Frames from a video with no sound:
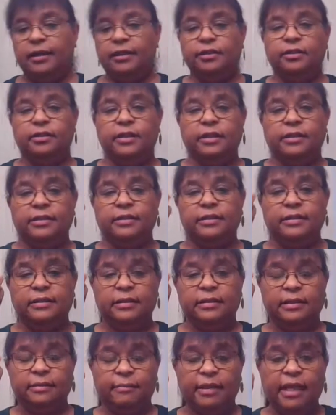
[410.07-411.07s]
took
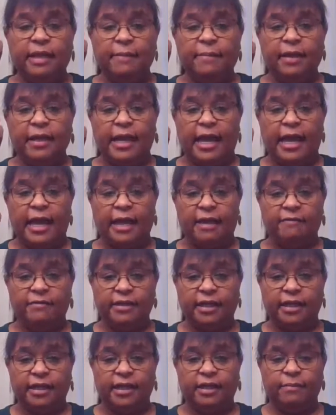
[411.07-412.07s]
some lemon
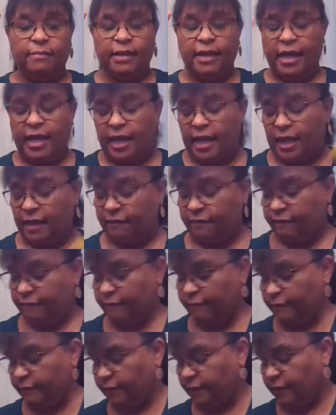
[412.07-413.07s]
halves, I cut them in half,
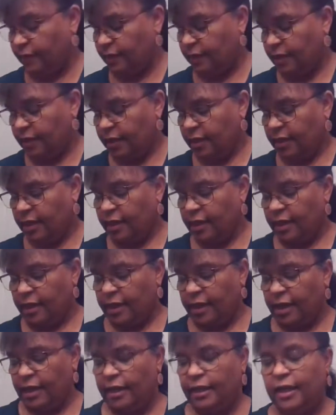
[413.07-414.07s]

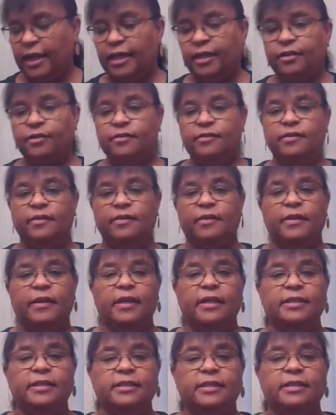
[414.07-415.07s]
and I used
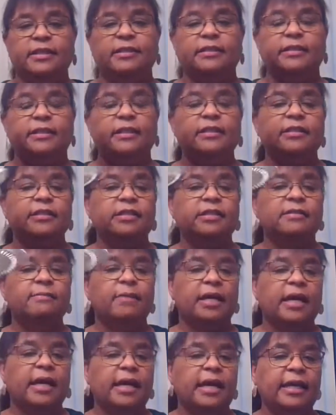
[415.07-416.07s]
this. This is
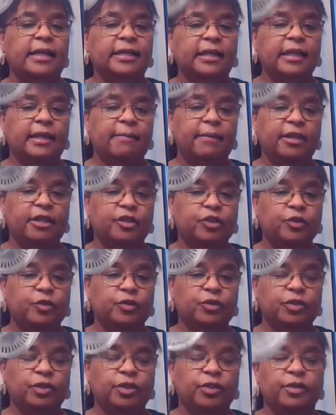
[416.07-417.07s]
my lemon
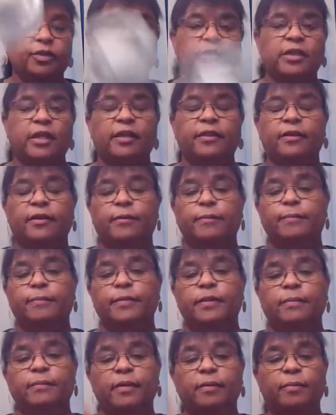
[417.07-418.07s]
juicer.
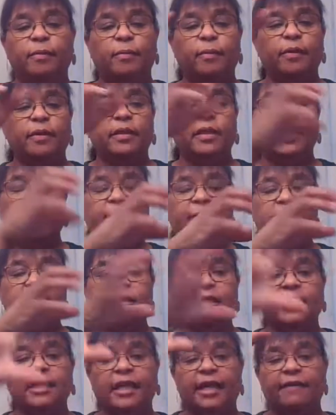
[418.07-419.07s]
Some people put
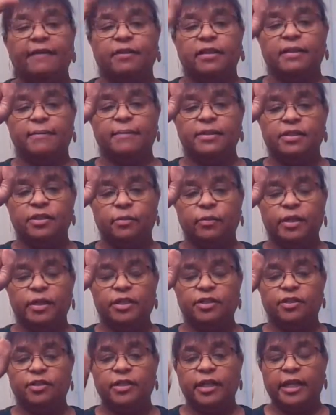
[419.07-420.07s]
lemons in, they have a lemon
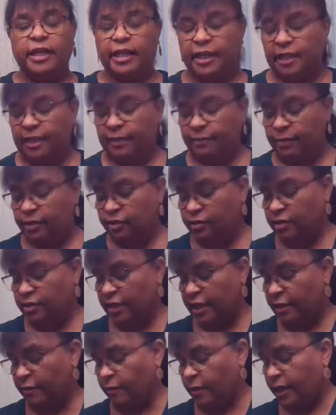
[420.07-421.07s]
squeezer, and they can get lemon juice
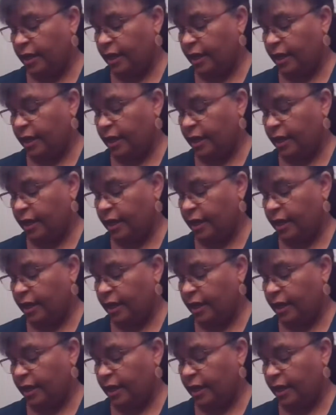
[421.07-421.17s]
that